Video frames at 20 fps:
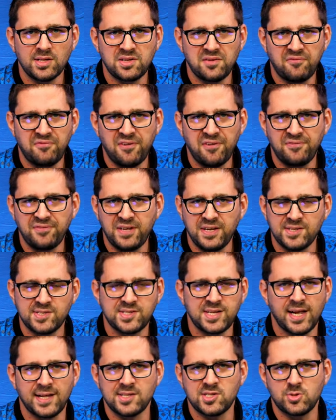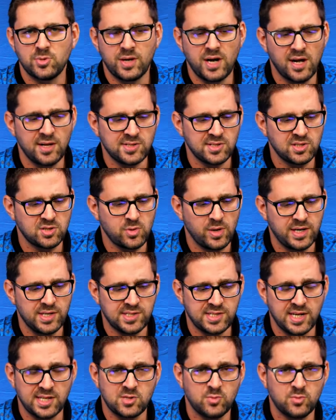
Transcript: fifteen cents, three dollars and twenty cents.